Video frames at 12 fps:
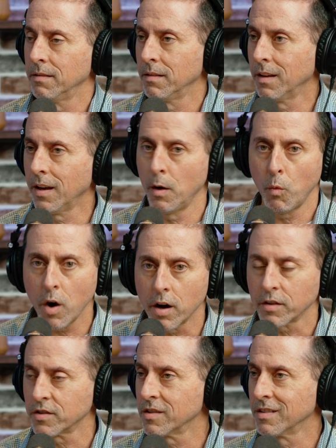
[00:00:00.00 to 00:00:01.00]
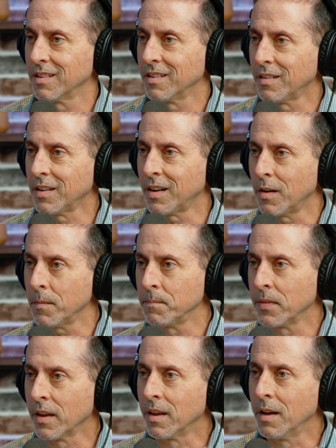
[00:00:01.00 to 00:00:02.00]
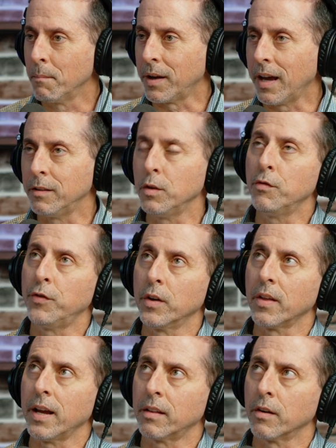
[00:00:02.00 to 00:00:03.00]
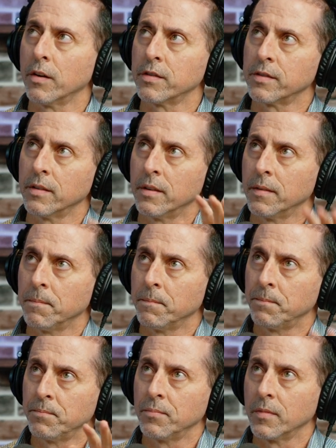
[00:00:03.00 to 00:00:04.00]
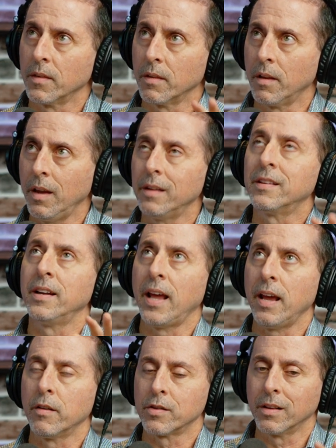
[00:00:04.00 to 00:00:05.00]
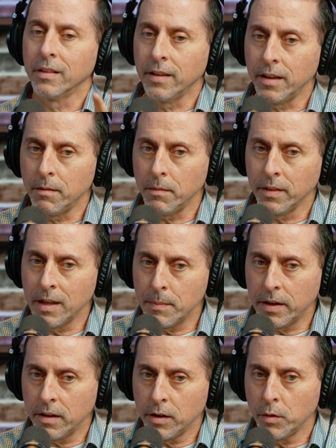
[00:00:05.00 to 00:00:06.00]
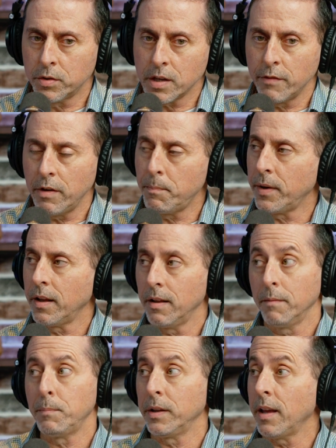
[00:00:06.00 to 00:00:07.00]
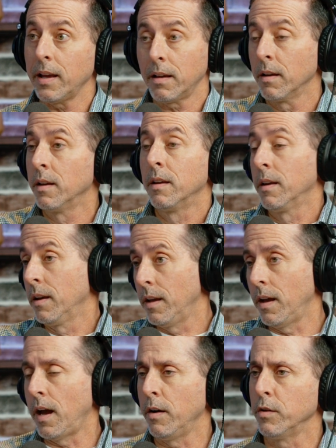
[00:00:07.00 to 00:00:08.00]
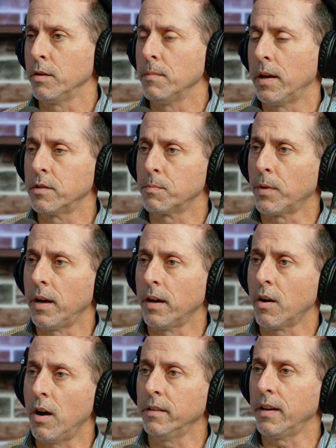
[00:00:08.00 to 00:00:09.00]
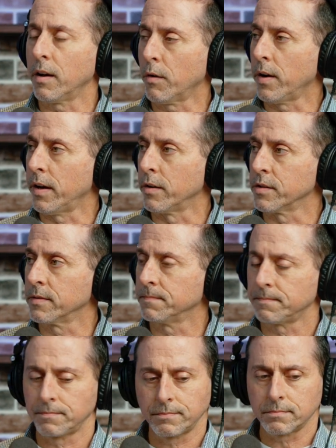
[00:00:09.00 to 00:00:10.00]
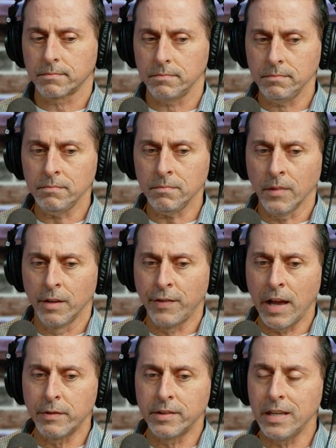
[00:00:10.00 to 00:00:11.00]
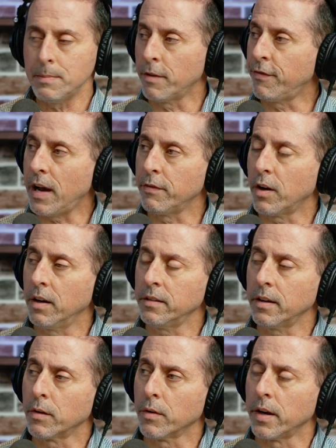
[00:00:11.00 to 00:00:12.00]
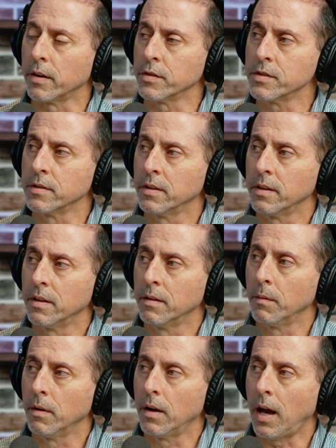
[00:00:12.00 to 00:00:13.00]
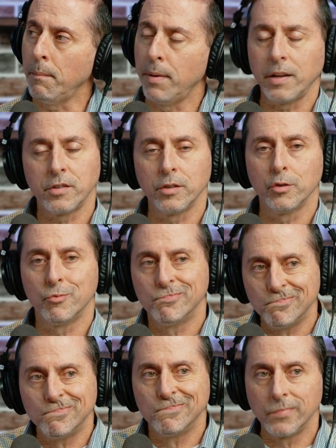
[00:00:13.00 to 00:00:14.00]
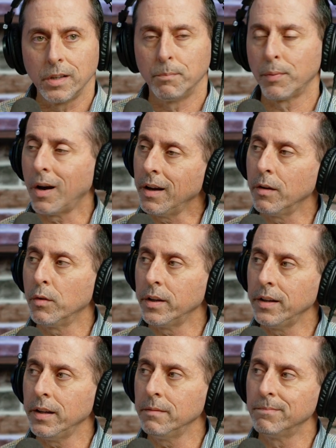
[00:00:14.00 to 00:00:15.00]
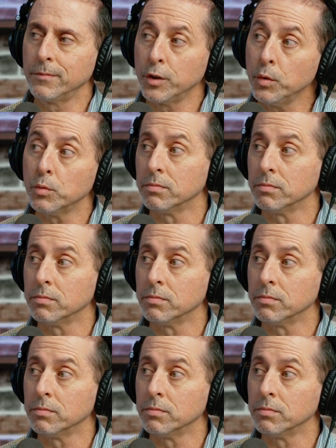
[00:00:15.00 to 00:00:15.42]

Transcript: It works, But I do feel like there's a limited use of it, but like I heard you mention, Brian, content creators. If I have a team of 5 content creators, I bet you probably only need 2.